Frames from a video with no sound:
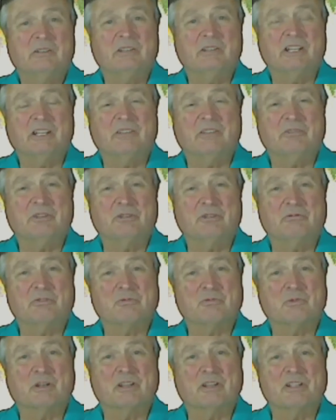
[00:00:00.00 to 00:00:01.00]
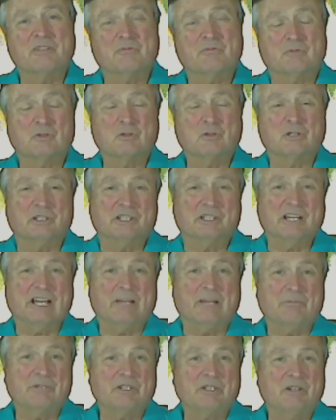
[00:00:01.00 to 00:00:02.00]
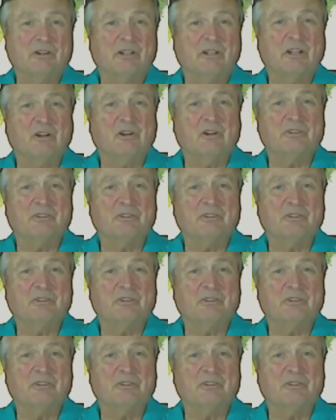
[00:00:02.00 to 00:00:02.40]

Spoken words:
that there was one of these ruler types carrying